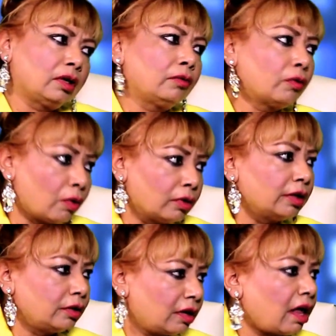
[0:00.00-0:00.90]
Their role
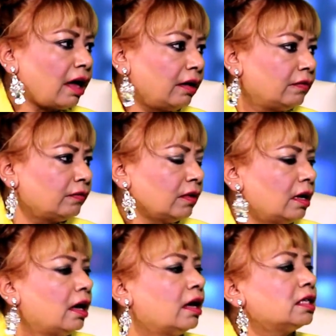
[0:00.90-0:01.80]
in your life,
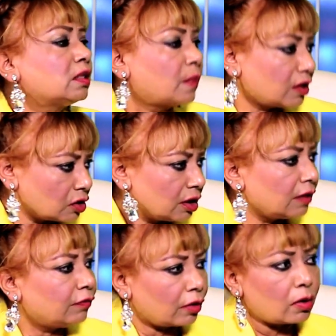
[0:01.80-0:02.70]
especially if you're